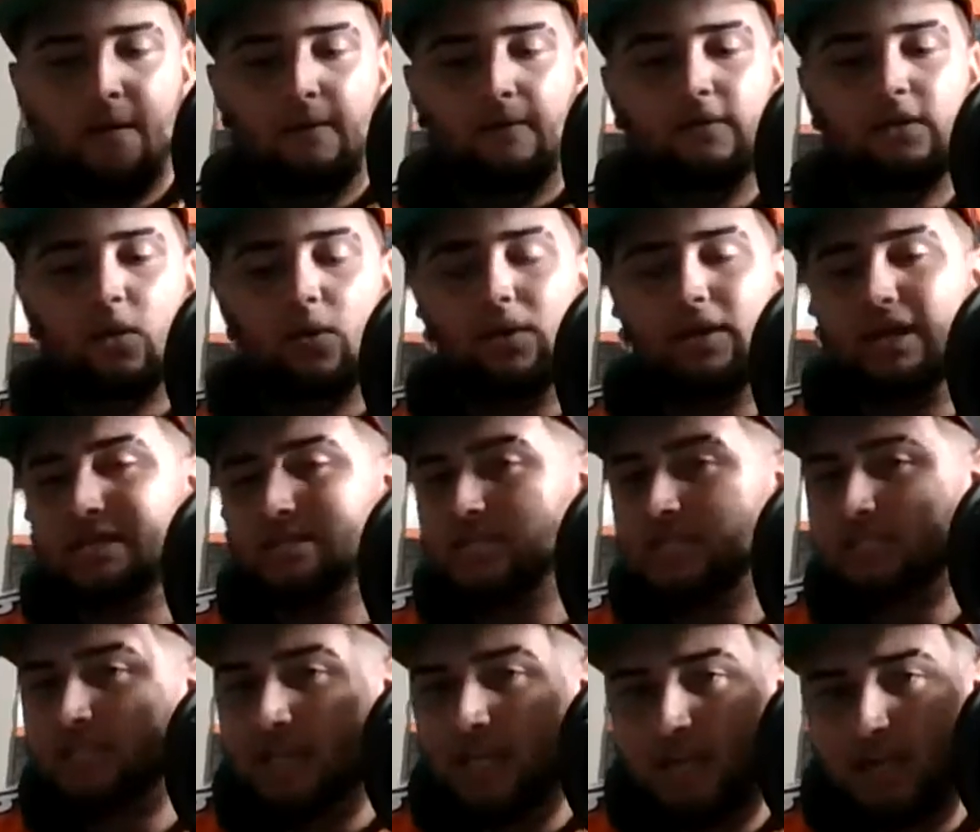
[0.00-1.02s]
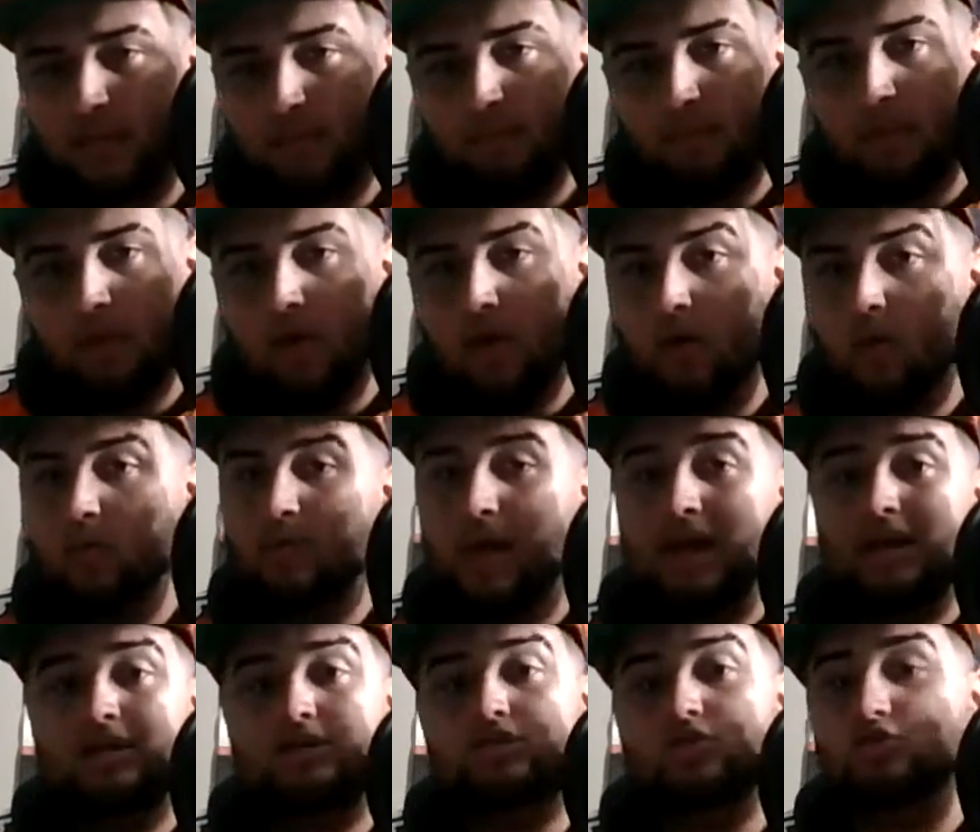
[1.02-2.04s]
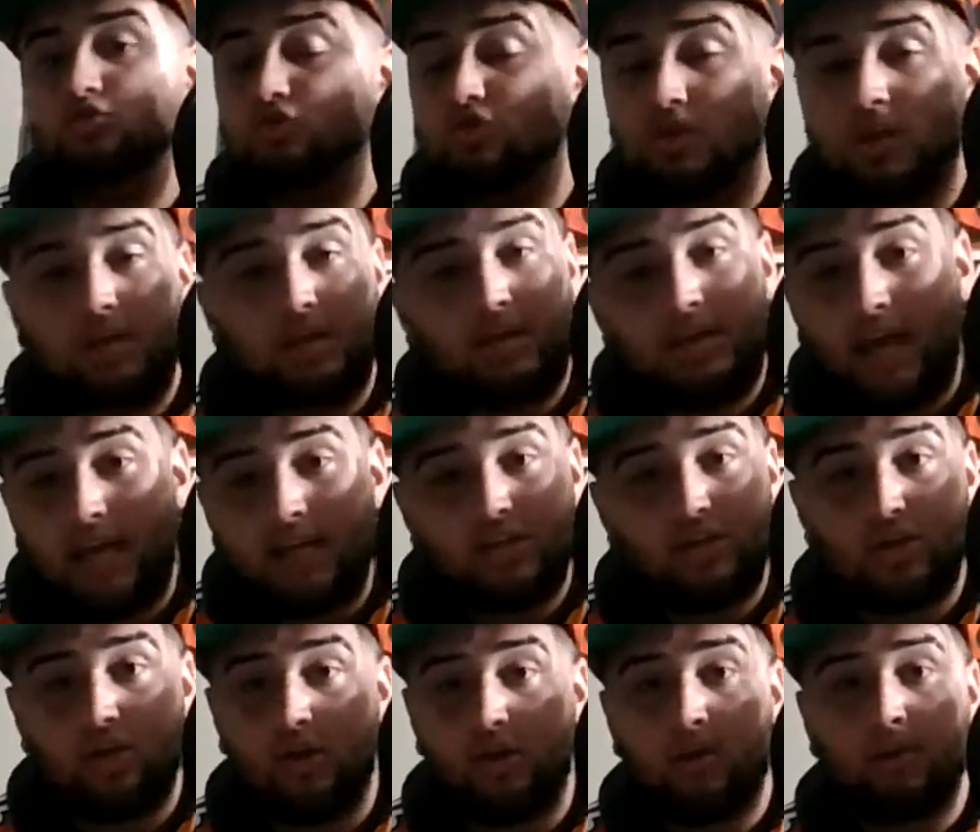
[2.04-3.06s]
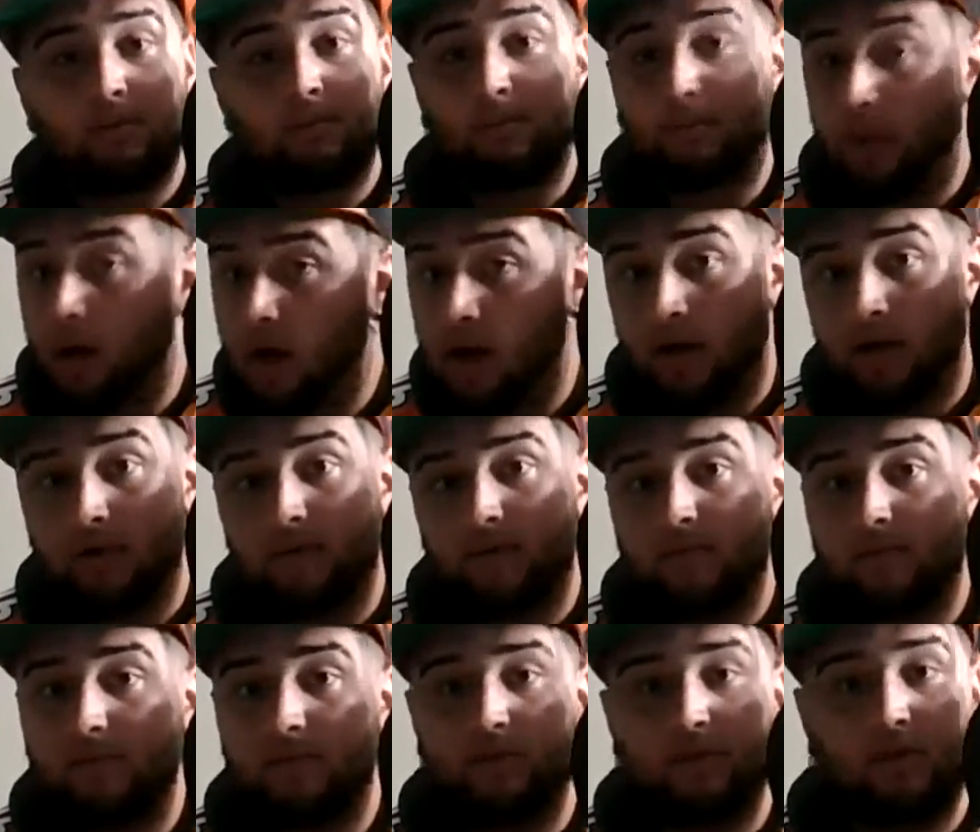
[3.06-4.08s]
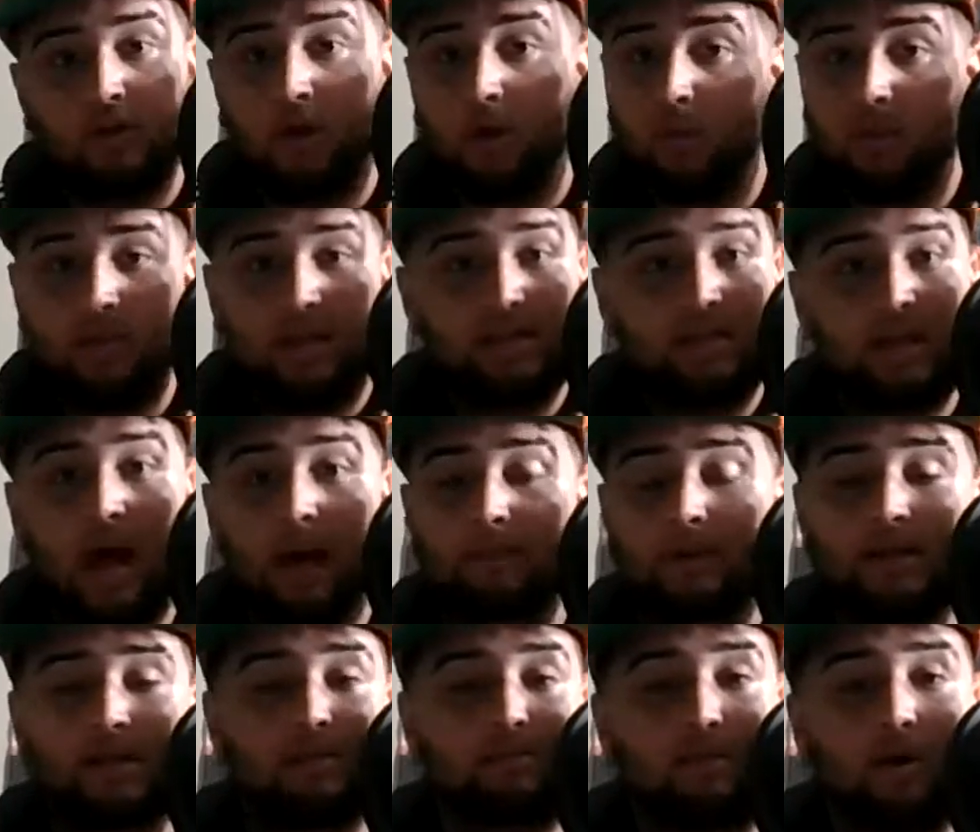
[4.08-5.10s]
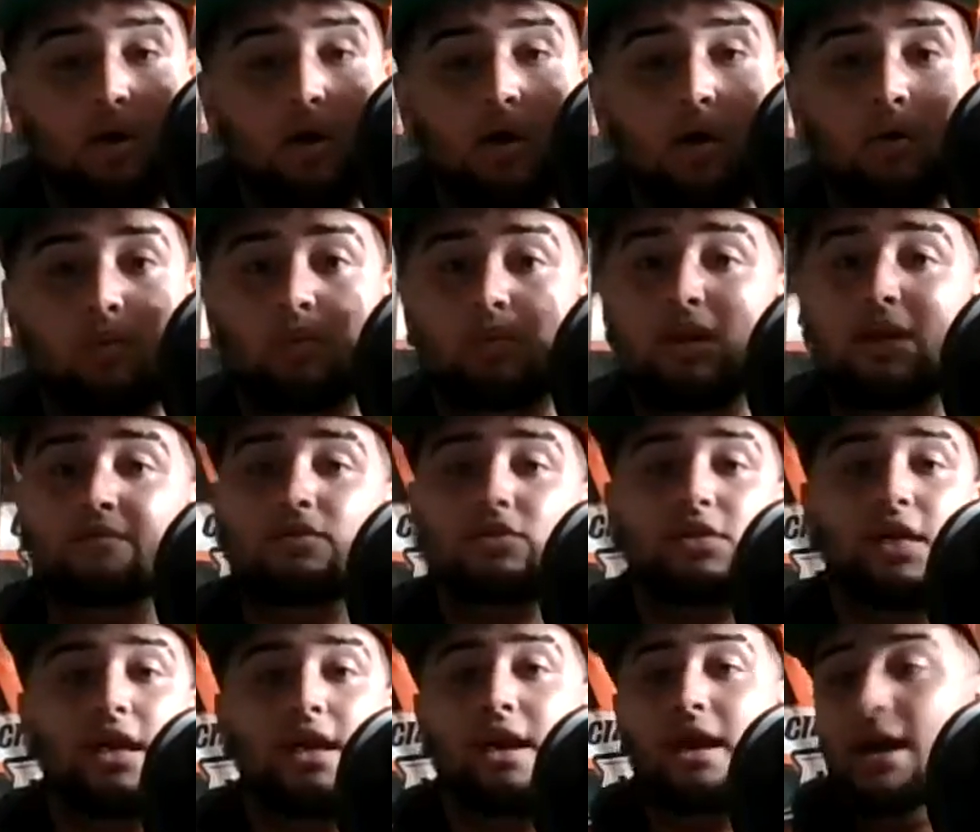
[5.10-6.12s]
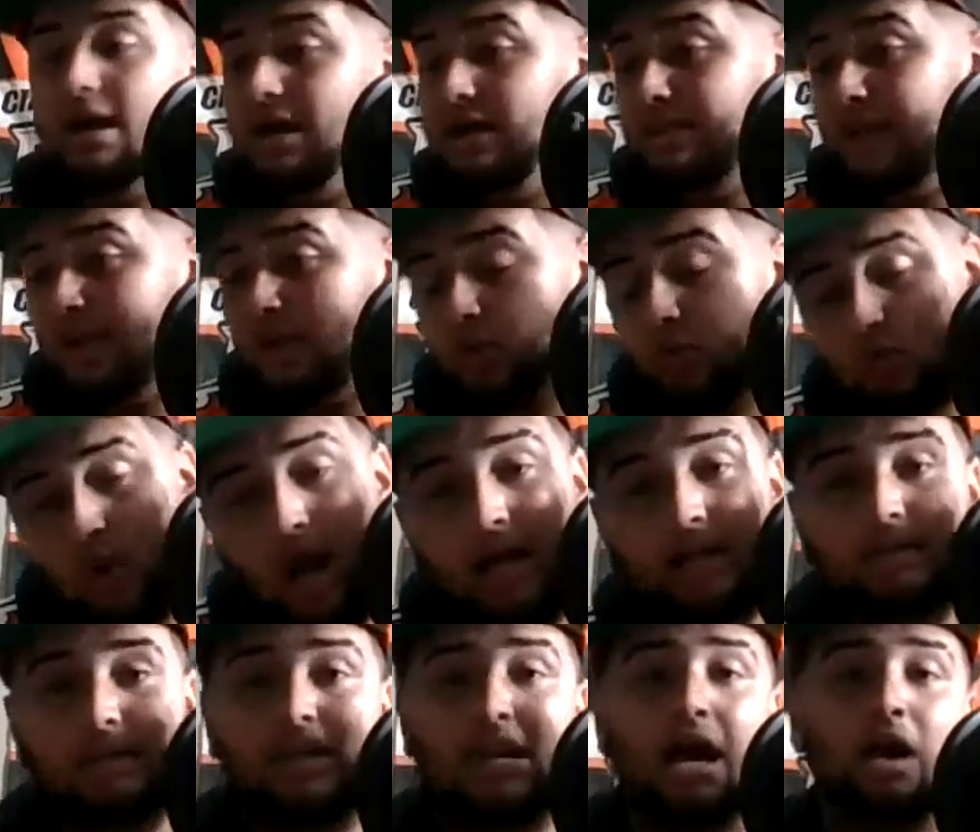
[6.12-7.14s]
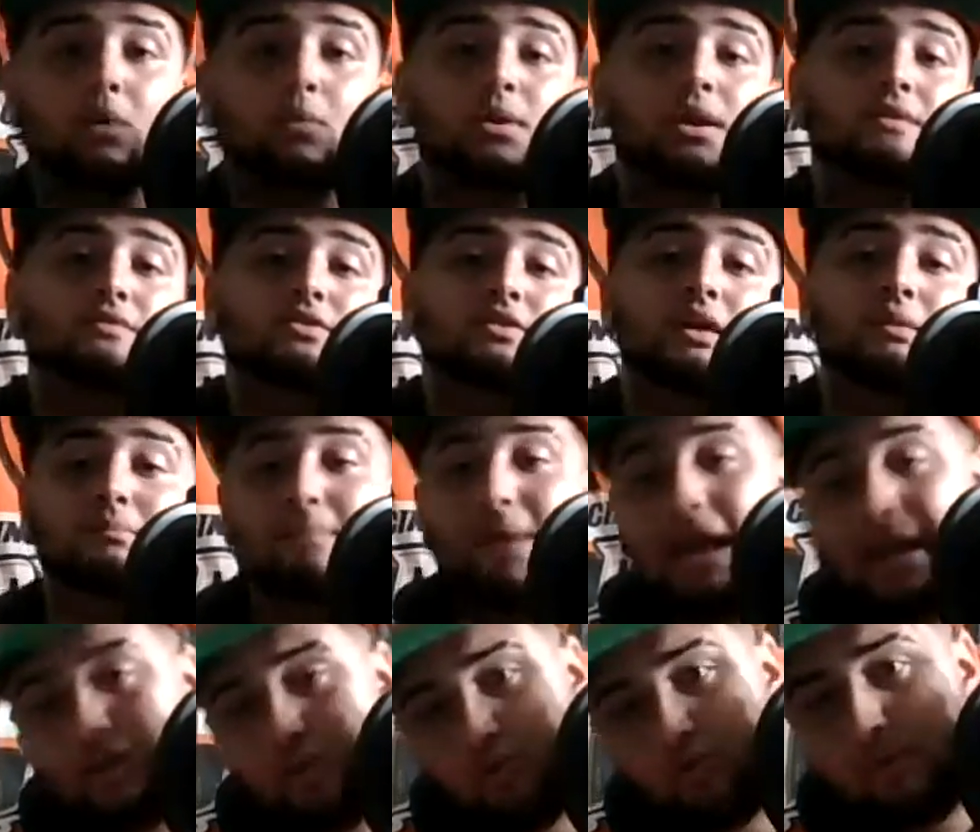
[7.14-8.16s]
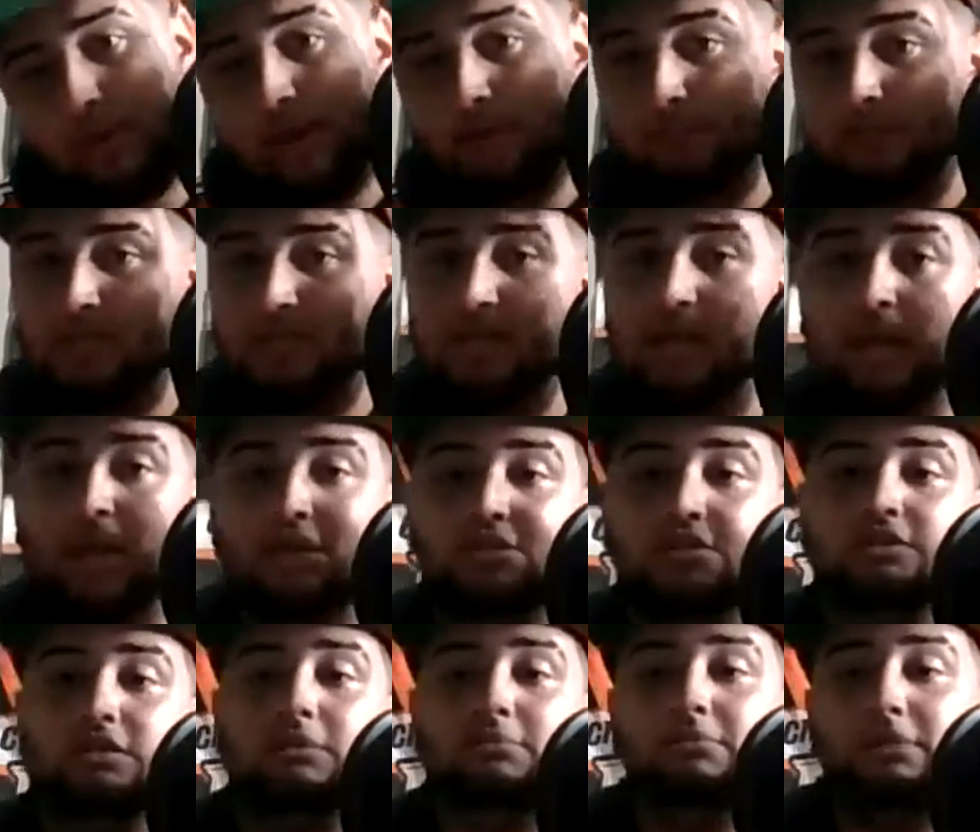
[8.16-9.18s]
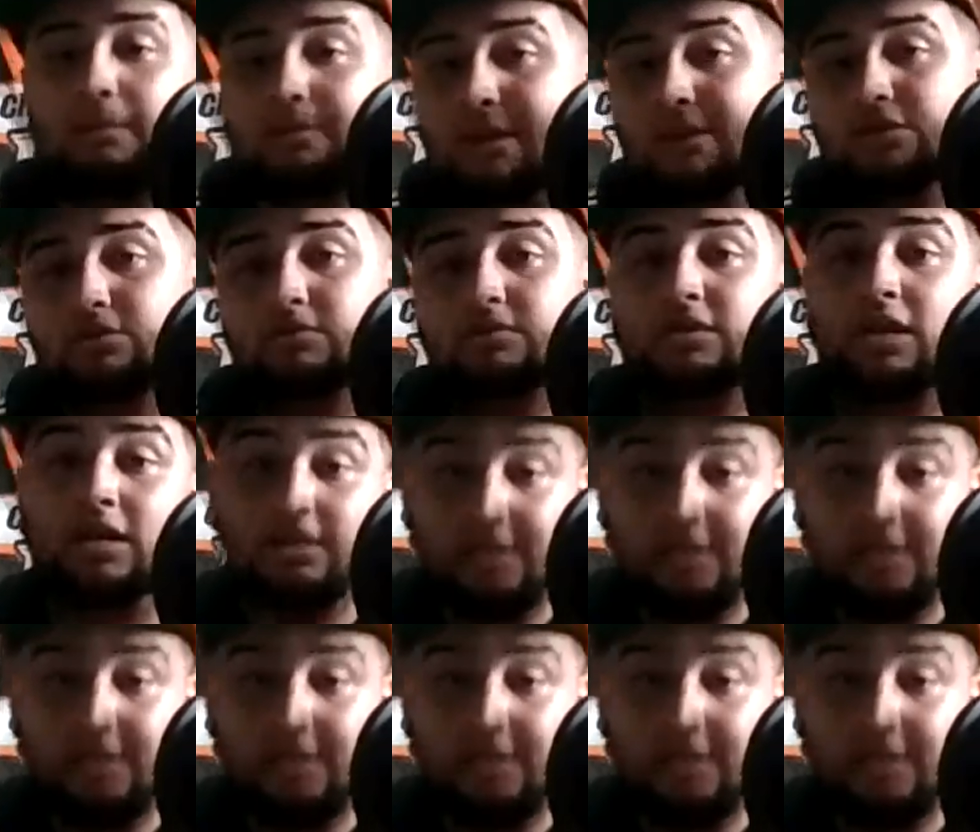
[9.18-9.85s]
going against a team that's usually kicked your butt, when they dominate the ball, whenever they grind it out, whenever they make you make mistakes, the mental mistakes,